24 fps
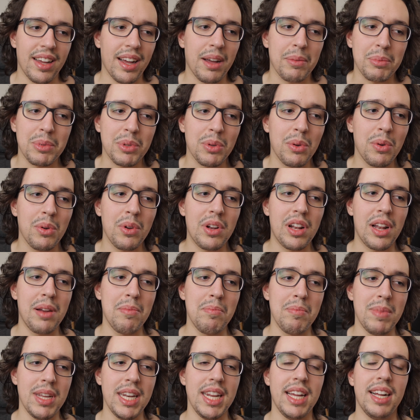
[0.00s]
absolutely
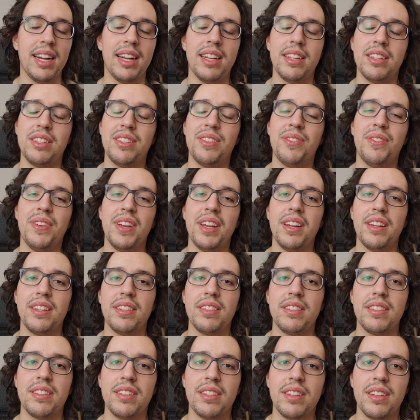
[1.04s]
meaningless
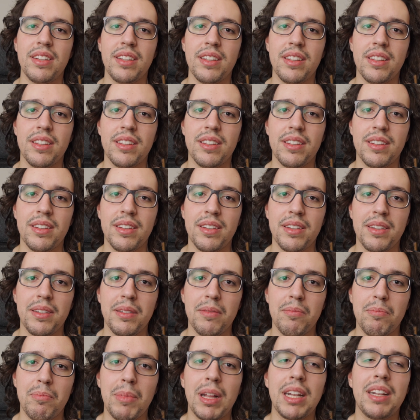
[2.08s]
things,
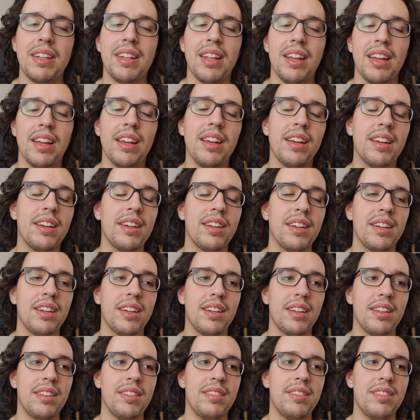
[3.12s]
but they
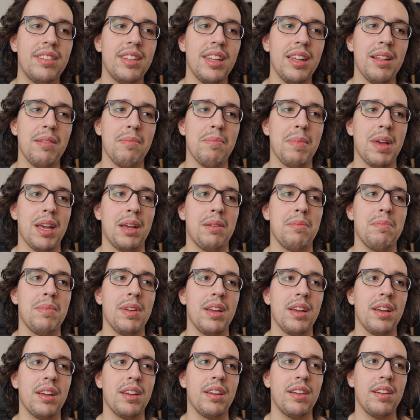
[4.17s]
still make
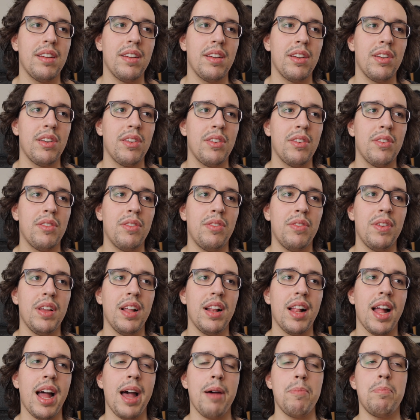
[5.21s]
me
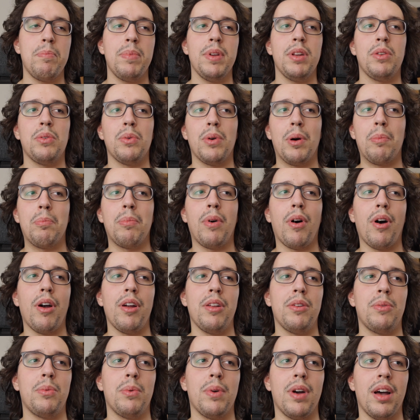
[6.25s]
feel happy to a
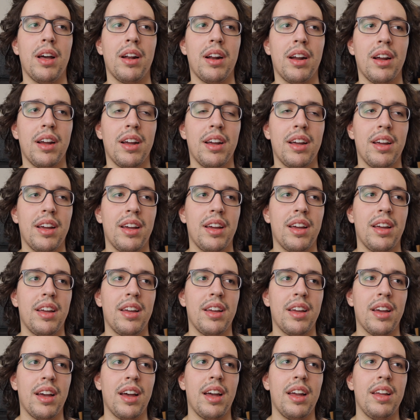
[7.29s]
point where
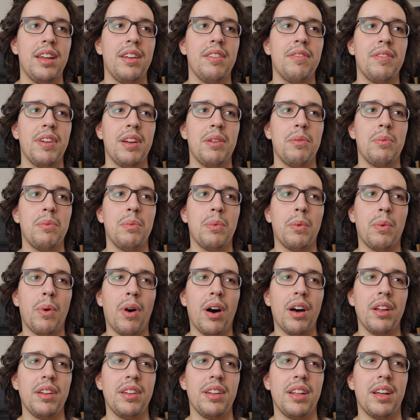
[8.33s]
I even
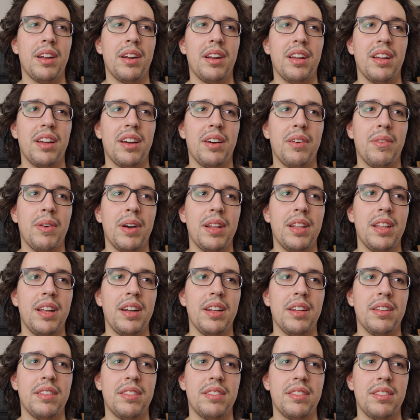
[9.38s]
wonder whether
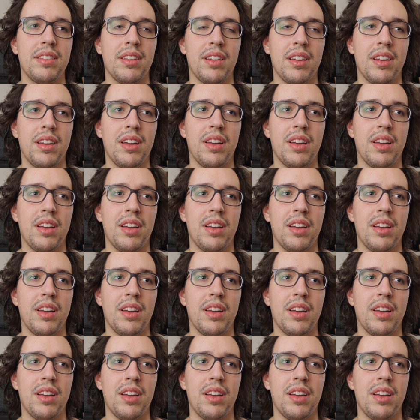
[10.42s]
it's